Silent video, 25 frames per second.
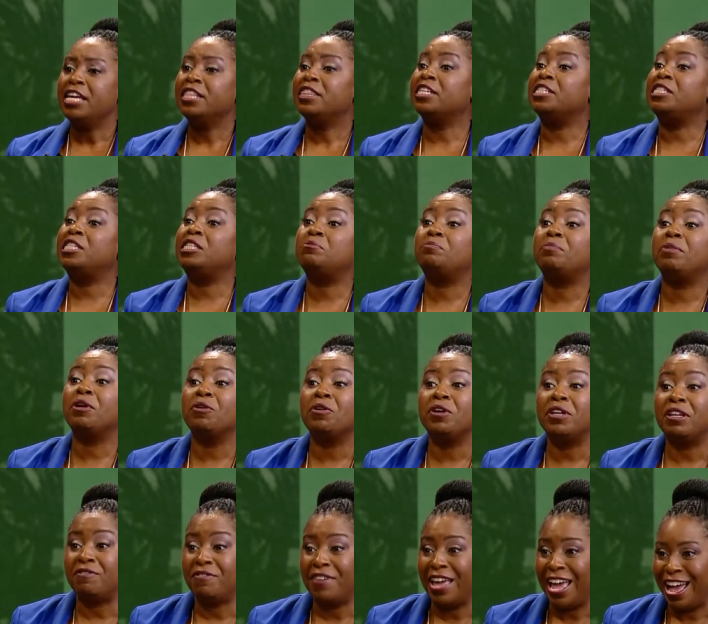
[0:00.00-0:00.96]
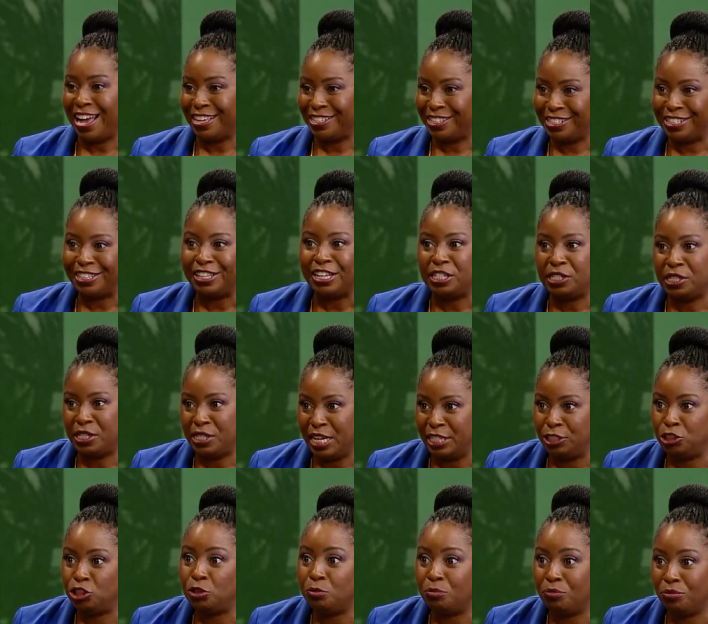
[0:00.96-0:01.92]
the spirit of excellence
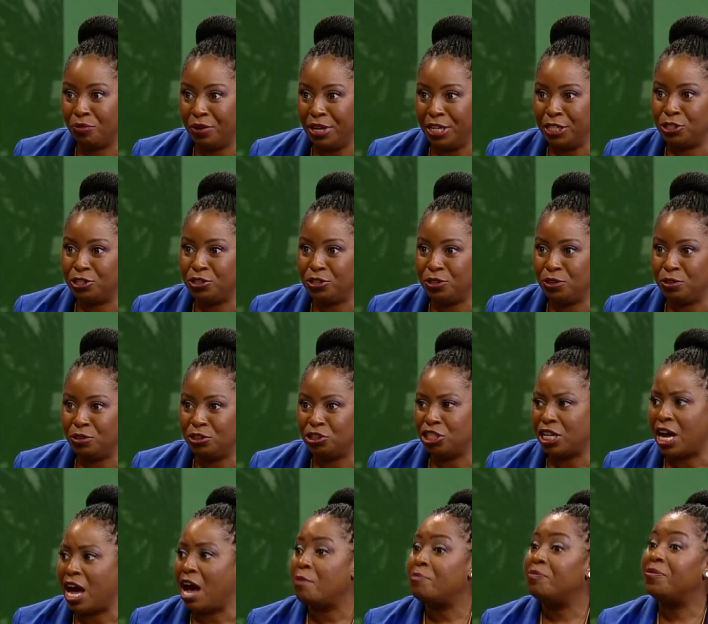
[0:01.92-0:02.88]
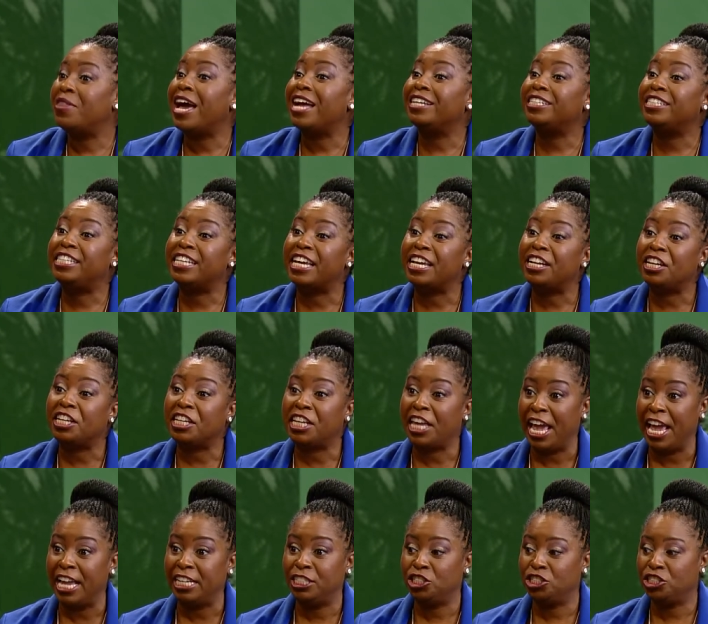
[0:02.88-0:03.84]
that you bring to your job, that
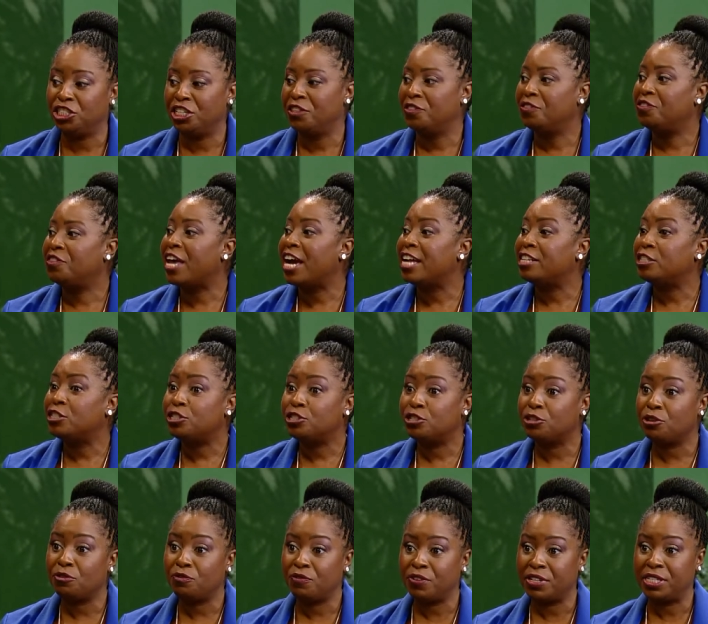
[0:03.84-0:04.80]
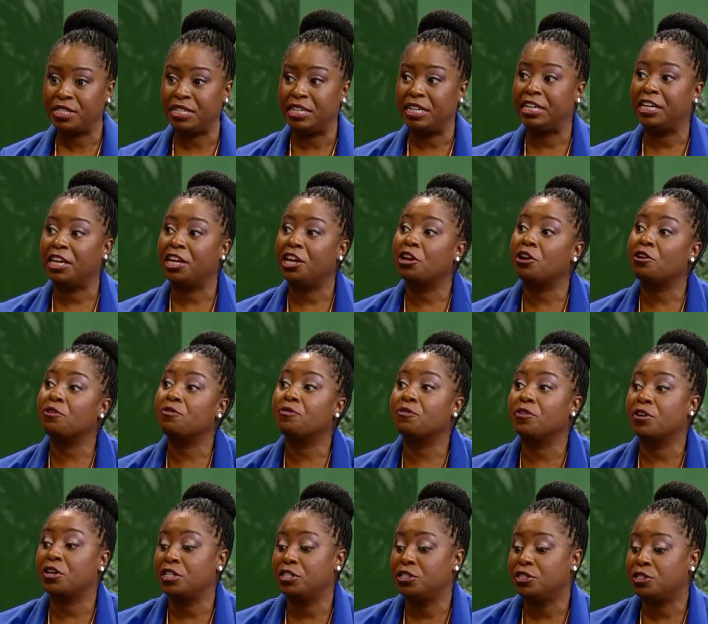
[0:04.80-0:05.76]
dedication, that service and care for
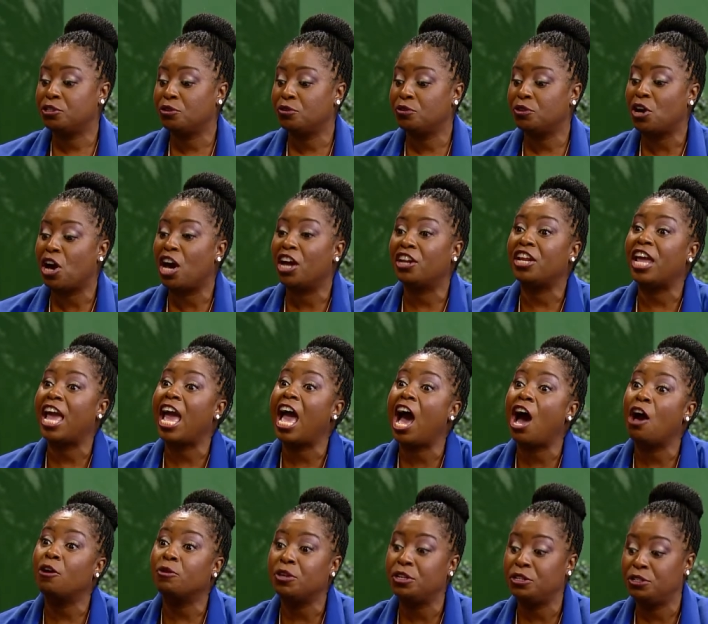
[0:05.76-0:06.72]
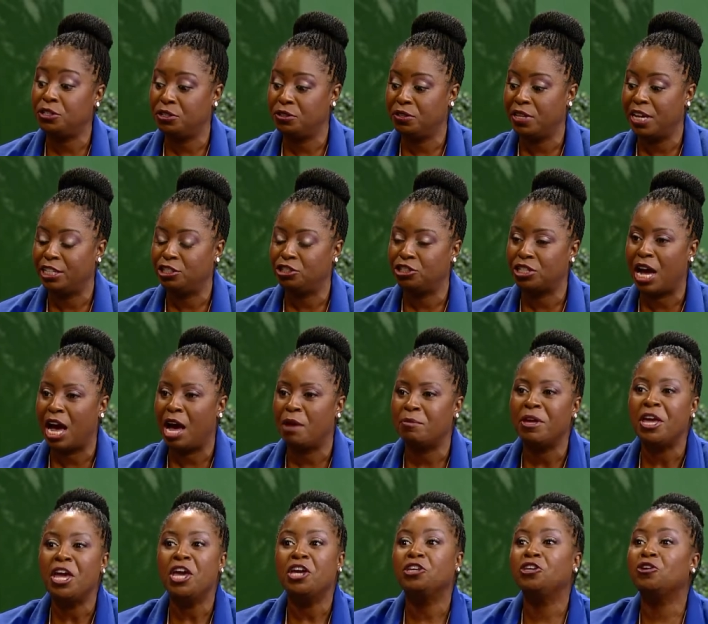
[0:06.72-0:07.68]
concern on how you do that job,
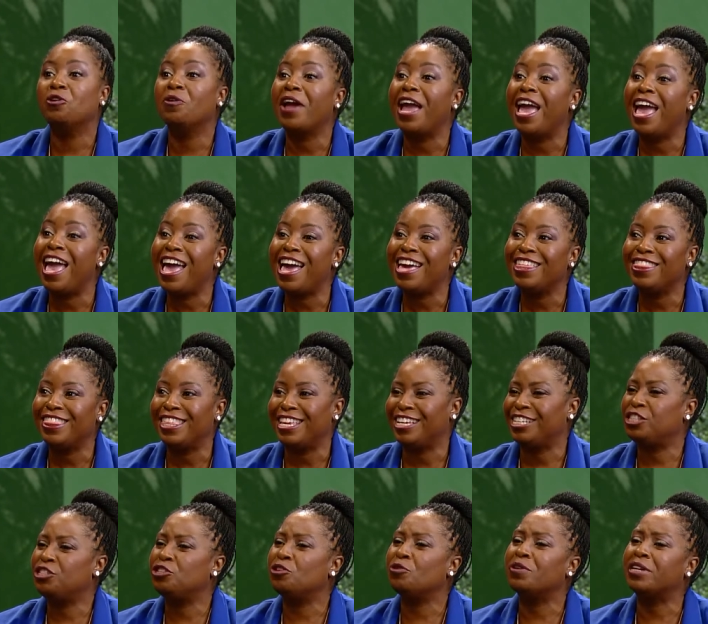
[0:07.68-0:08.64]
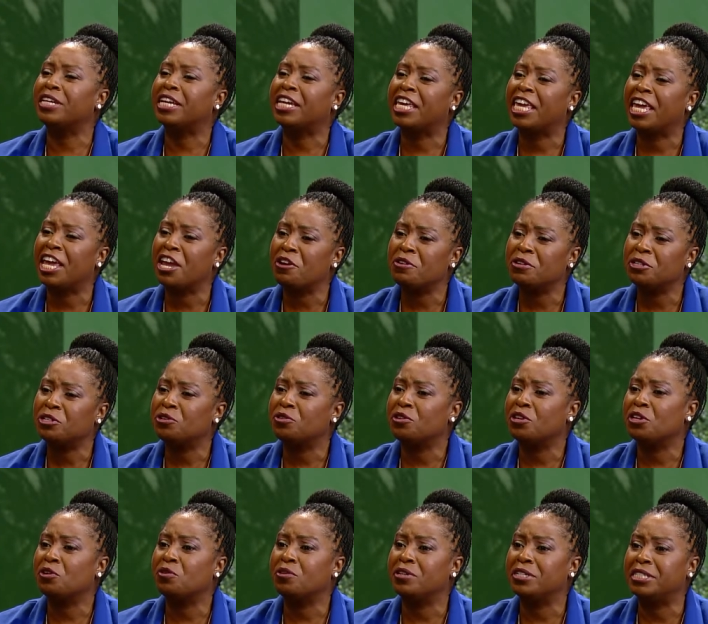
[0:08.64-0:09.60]
your ethics, your character,
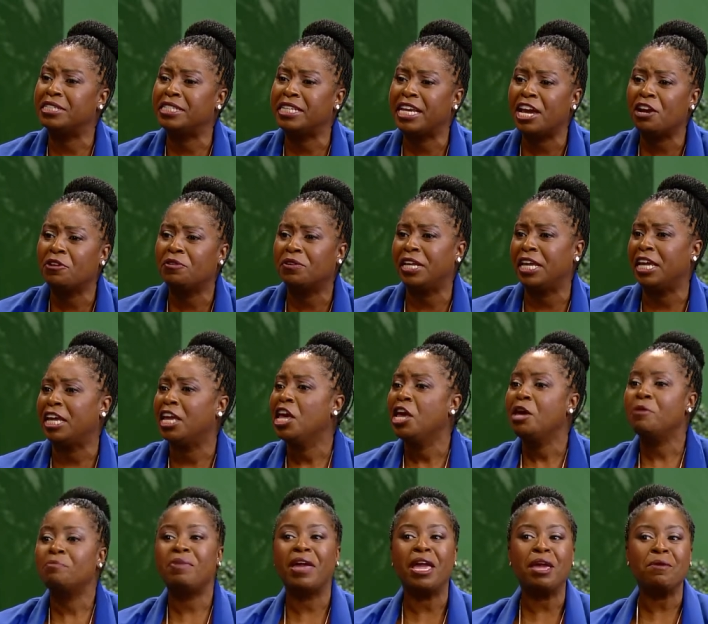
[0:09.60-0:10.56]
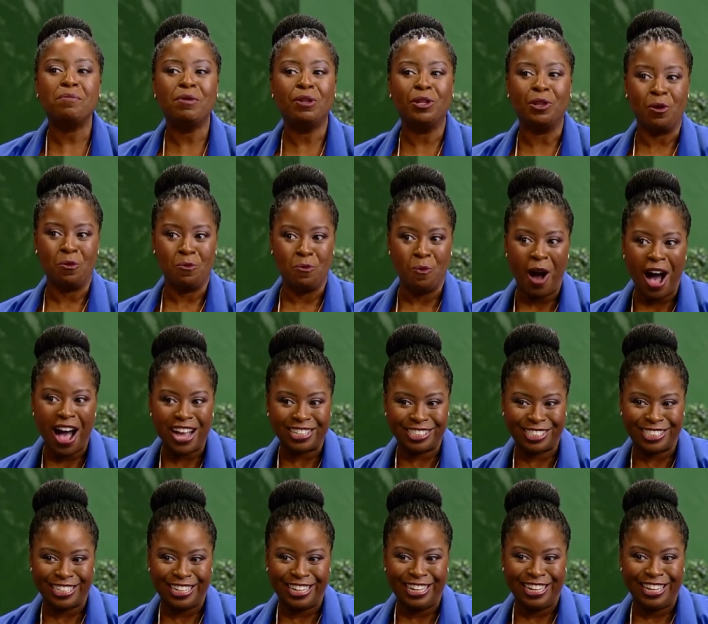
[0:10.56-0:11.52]
your integrity. People are
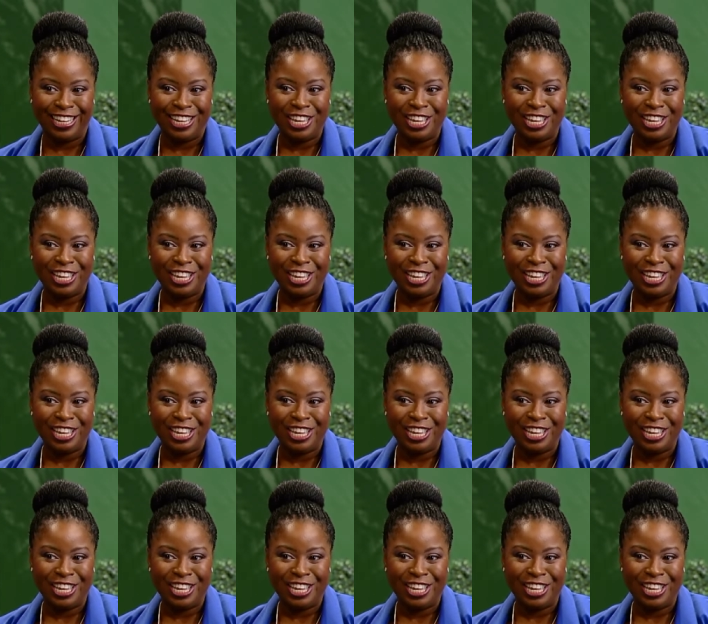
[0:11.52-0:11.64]
watching,